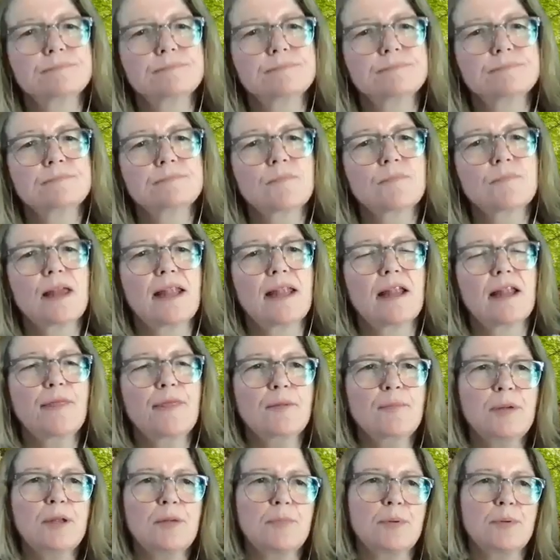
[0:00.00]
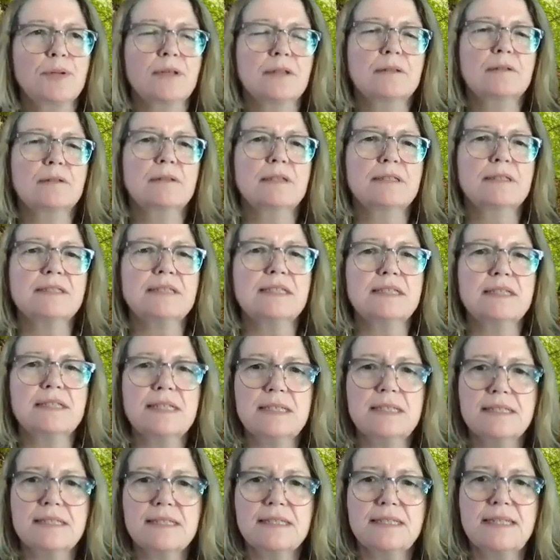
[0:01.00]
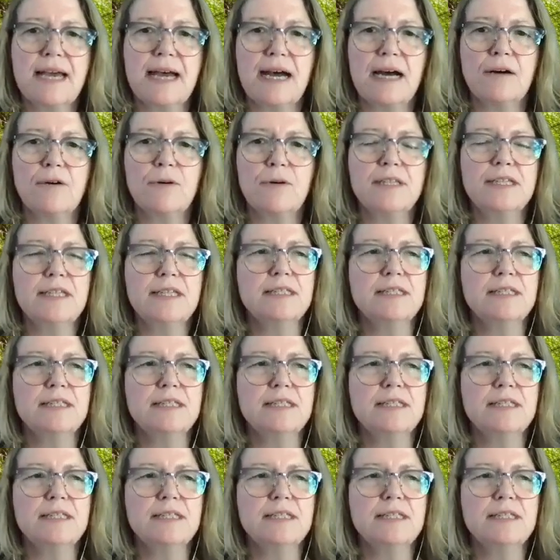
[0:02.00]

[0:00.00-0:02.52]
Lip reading: And I think people listening to this now and